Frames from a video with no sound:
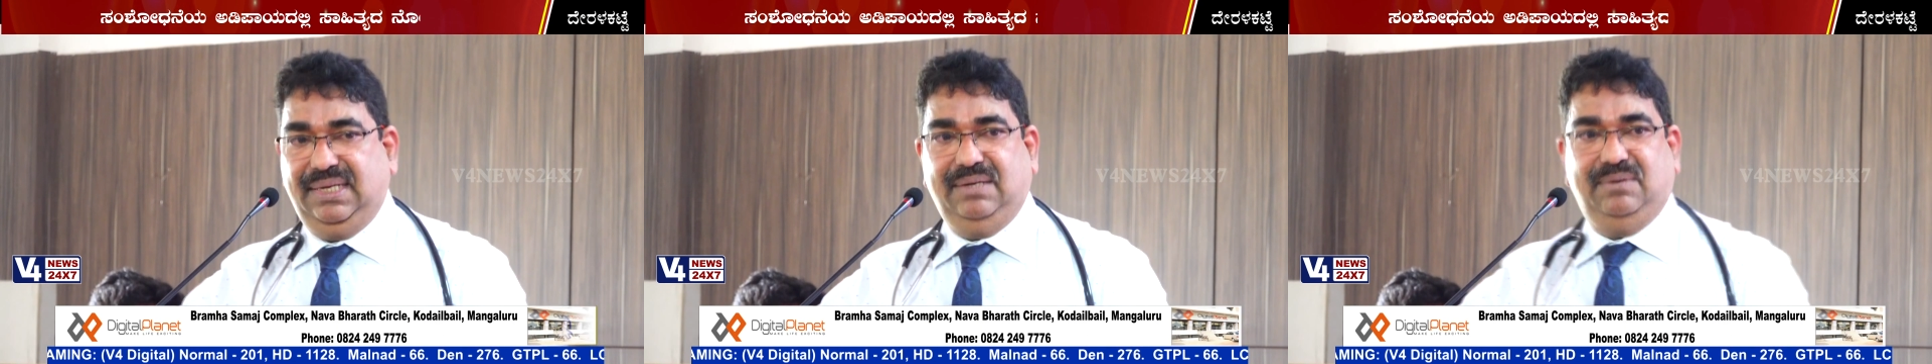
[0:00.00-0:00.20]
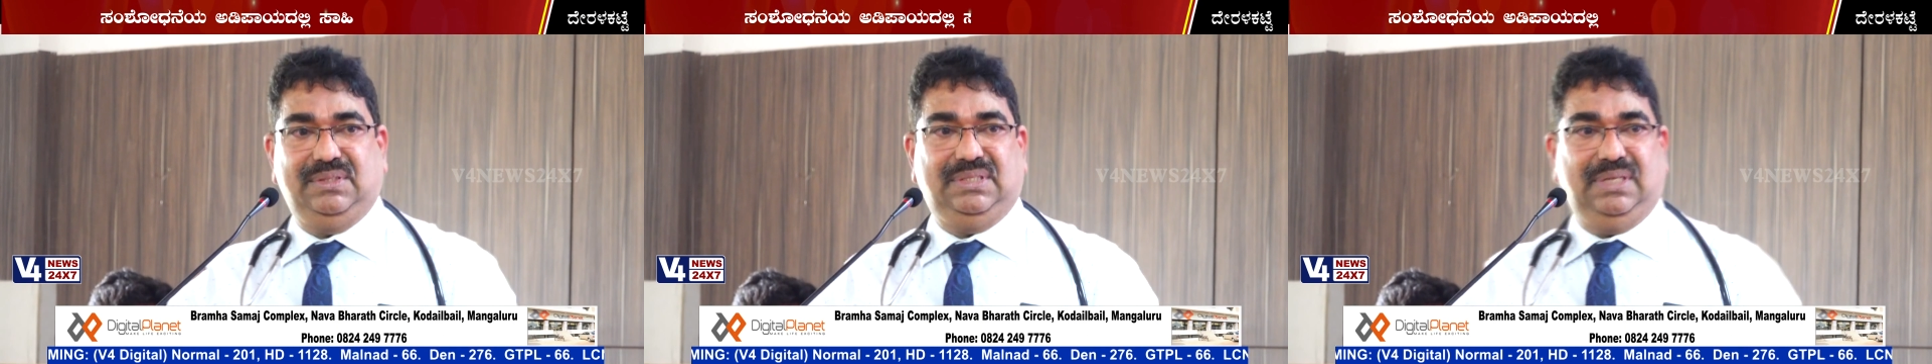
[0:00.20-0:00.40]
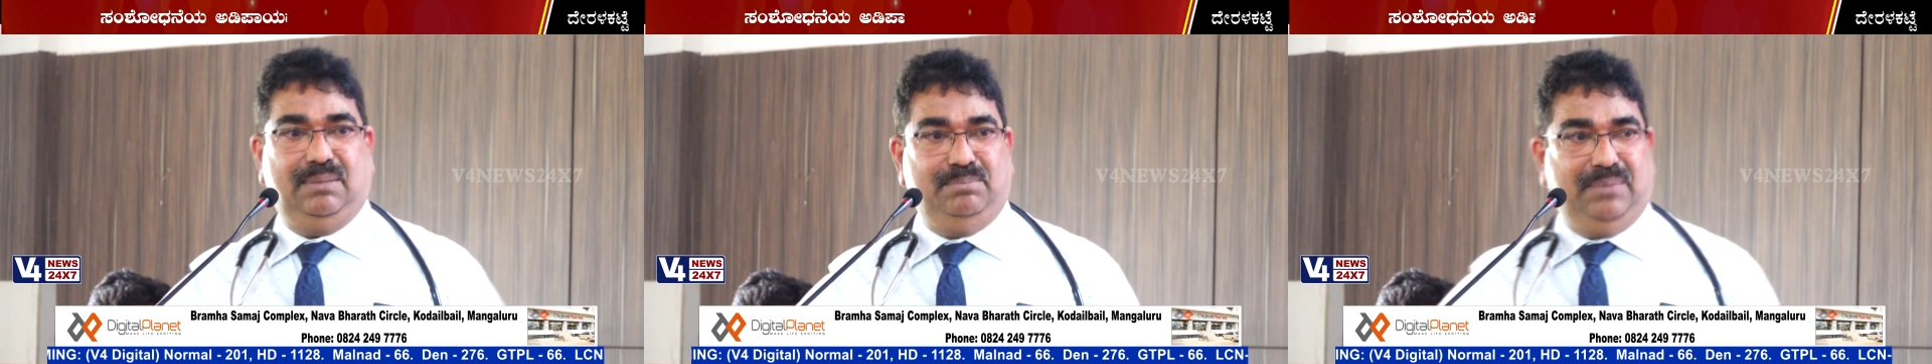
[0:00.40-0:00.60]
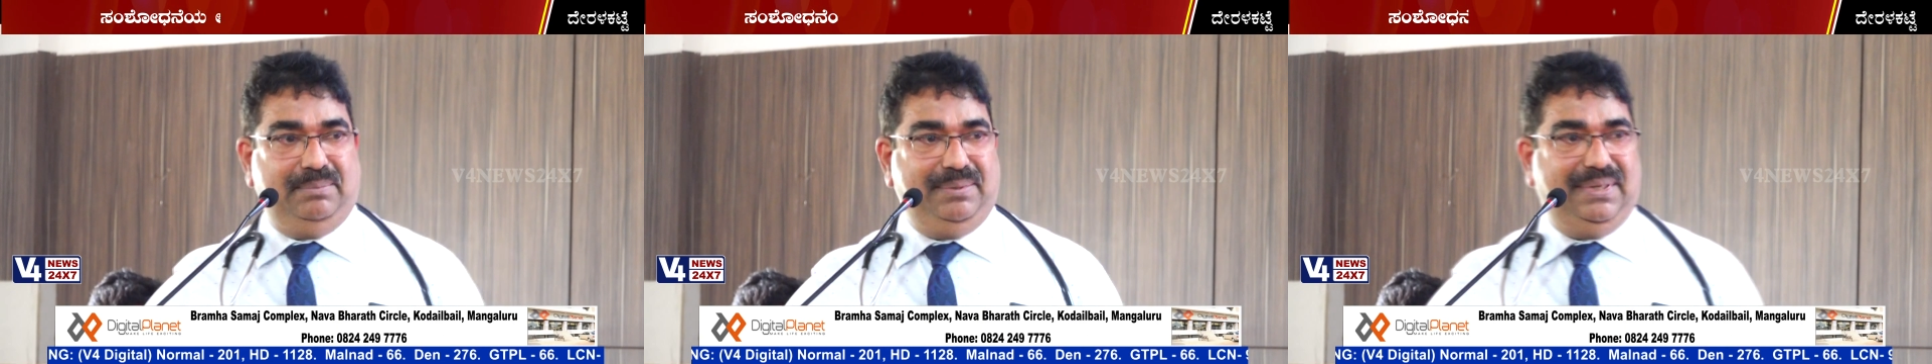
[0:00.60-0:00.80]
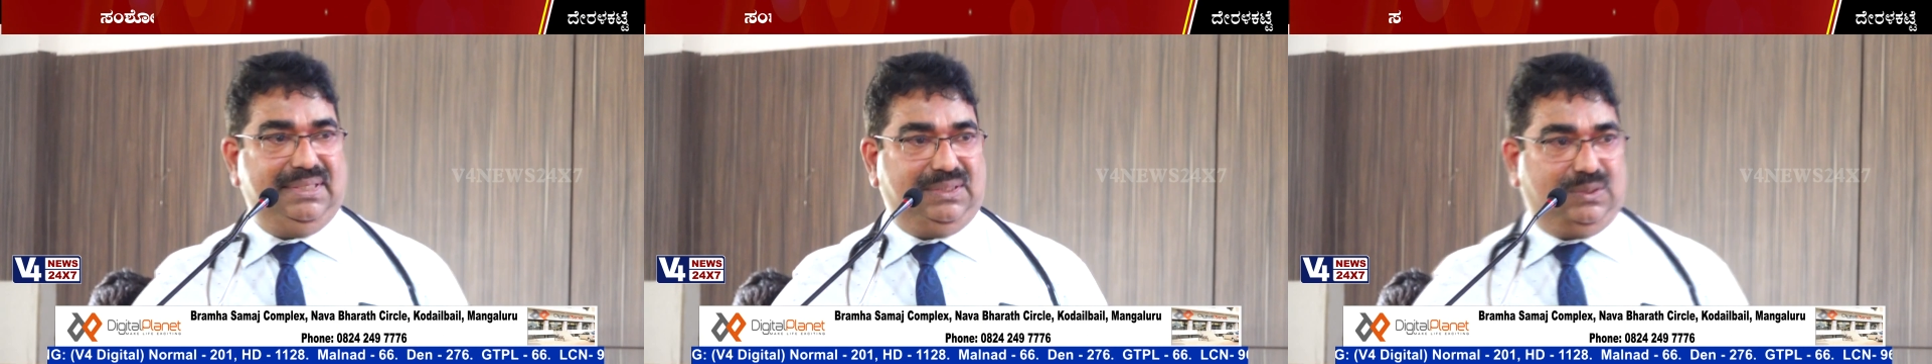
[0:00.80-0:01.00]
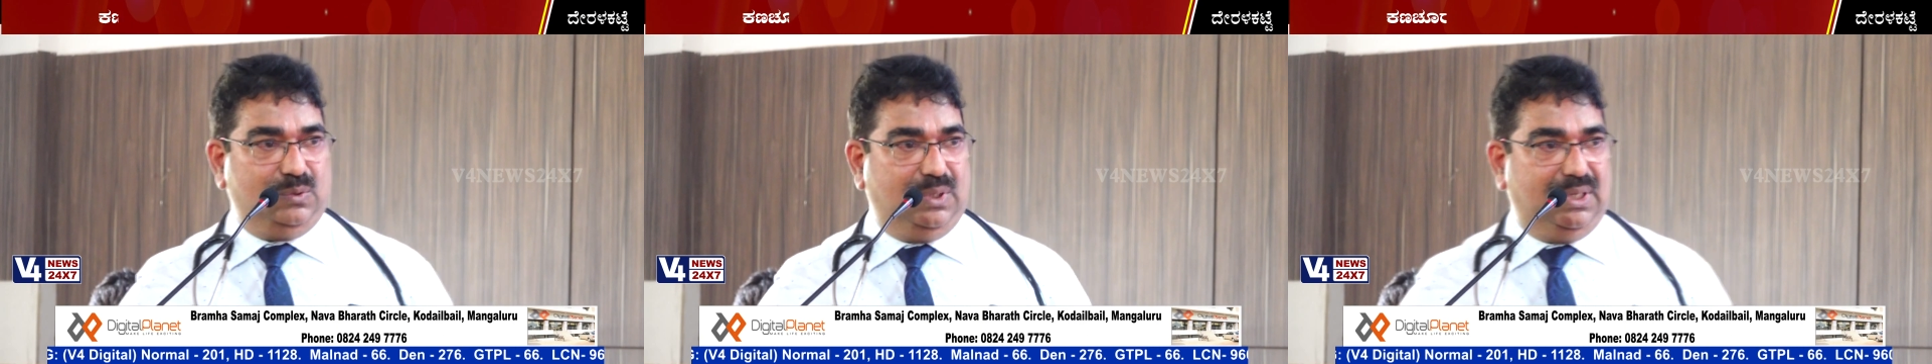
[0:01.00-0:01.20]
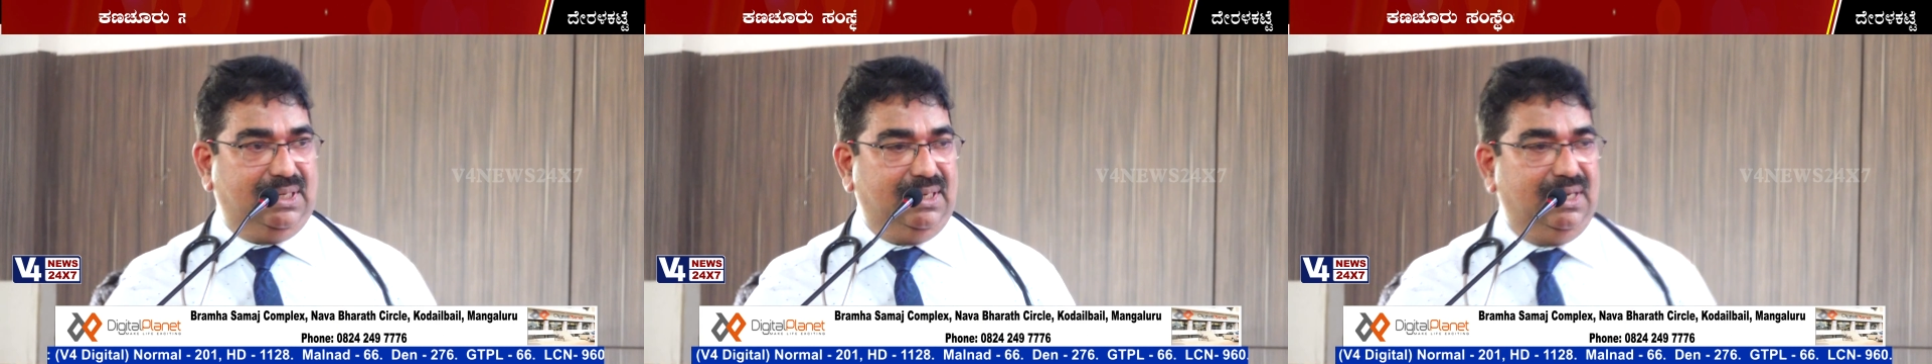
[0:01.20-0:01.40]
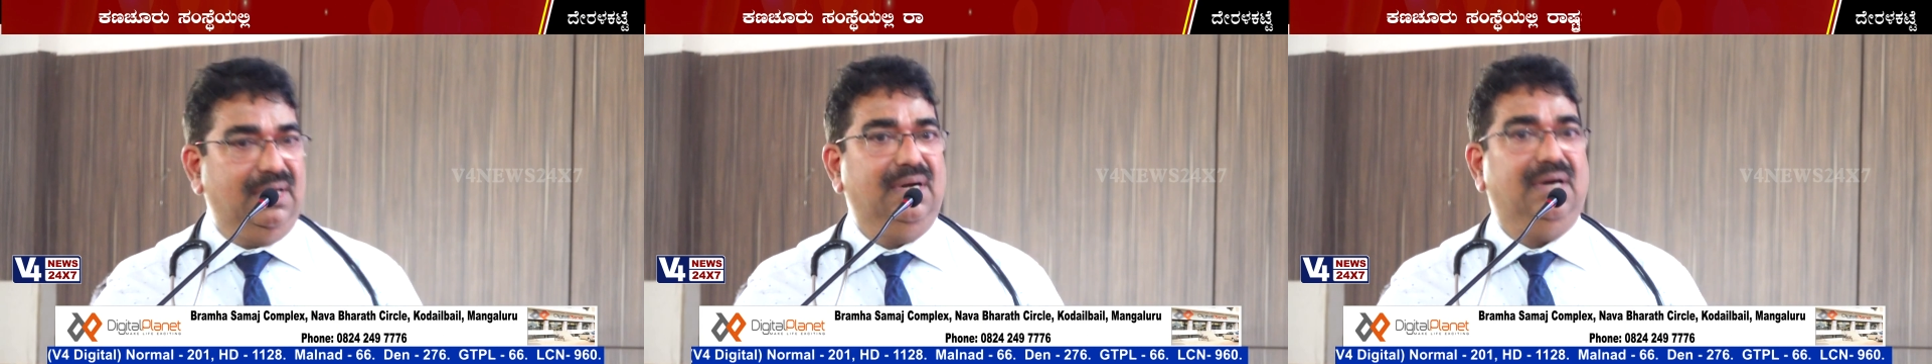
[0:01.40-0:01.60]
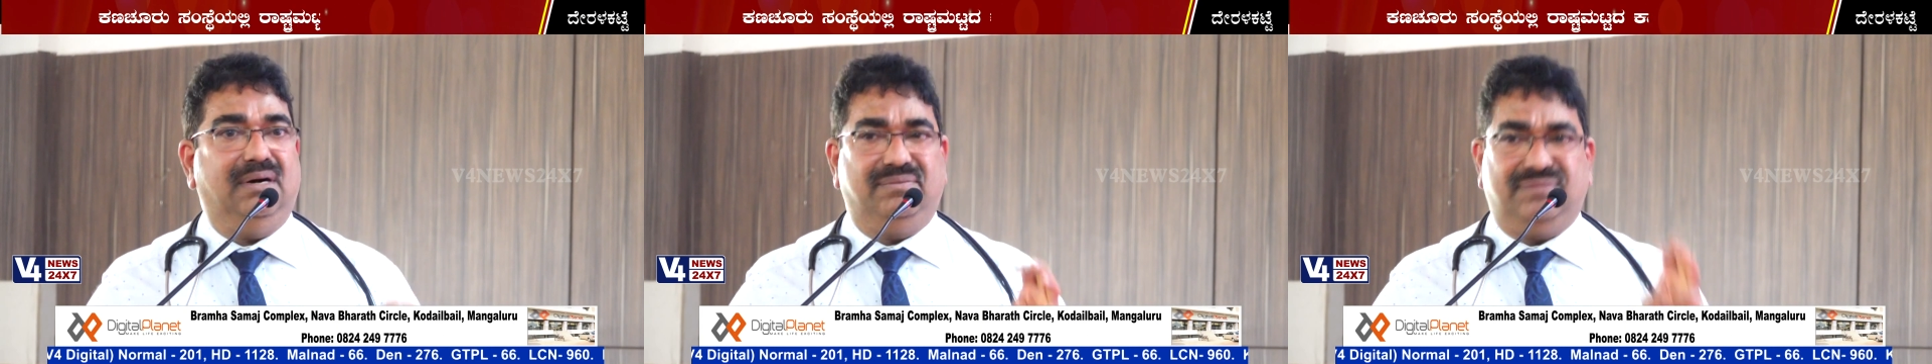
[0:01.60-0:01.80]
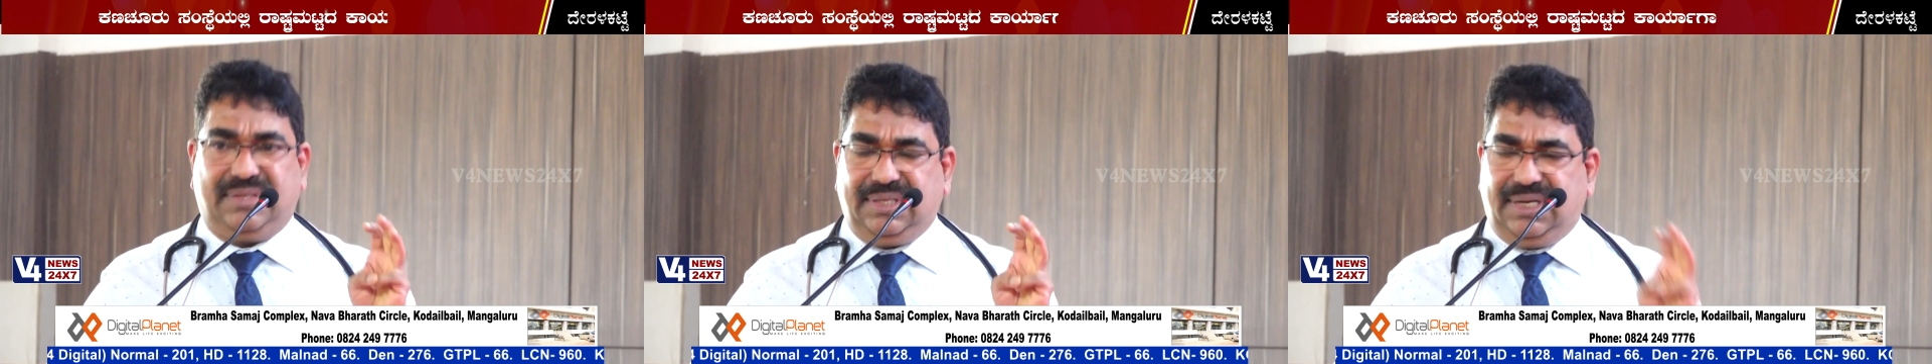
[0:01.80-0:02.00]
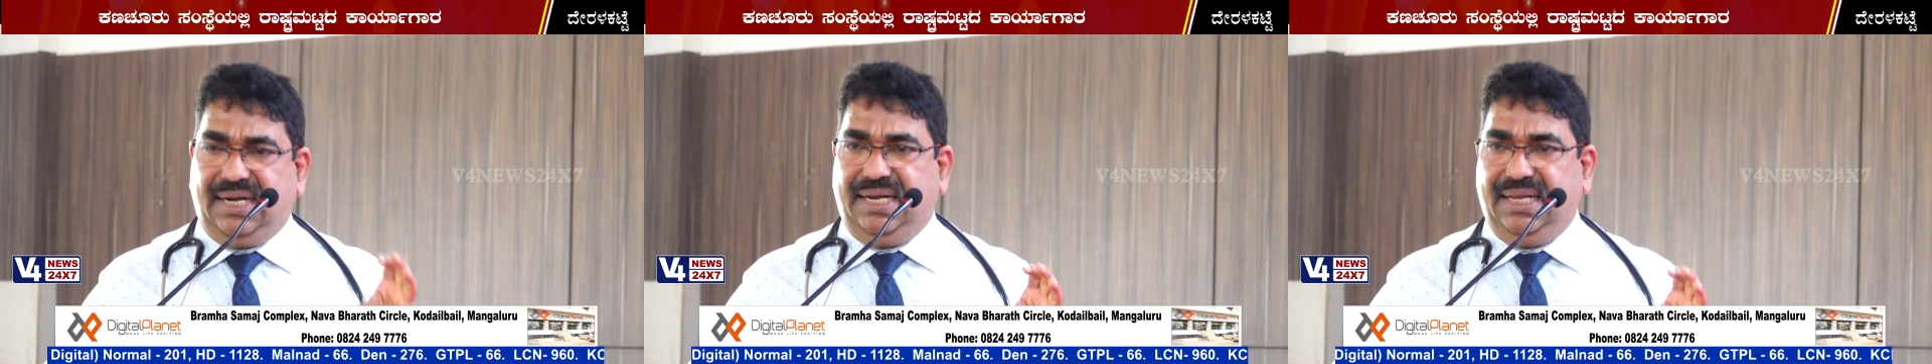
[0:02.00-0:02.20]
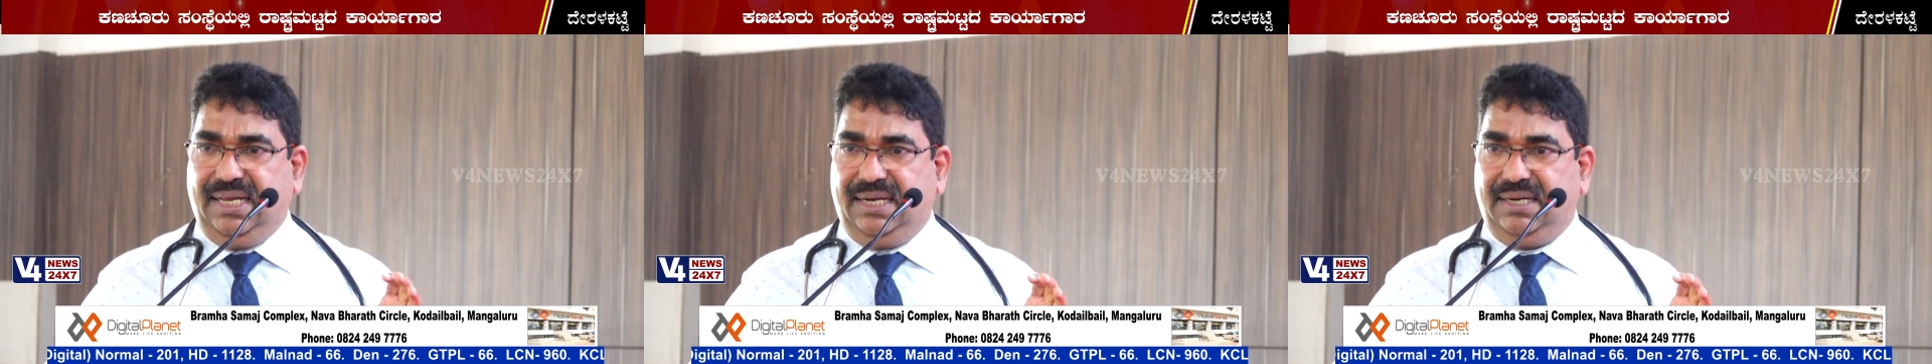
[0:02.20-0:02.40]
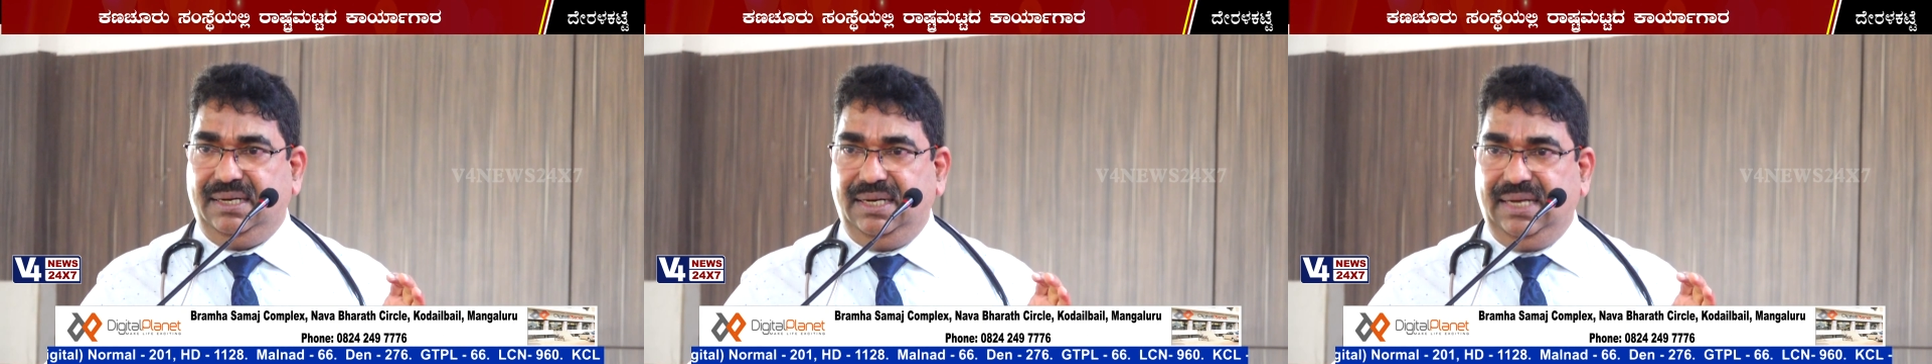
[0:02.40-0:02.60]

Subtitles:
He was an MBBS student of third year.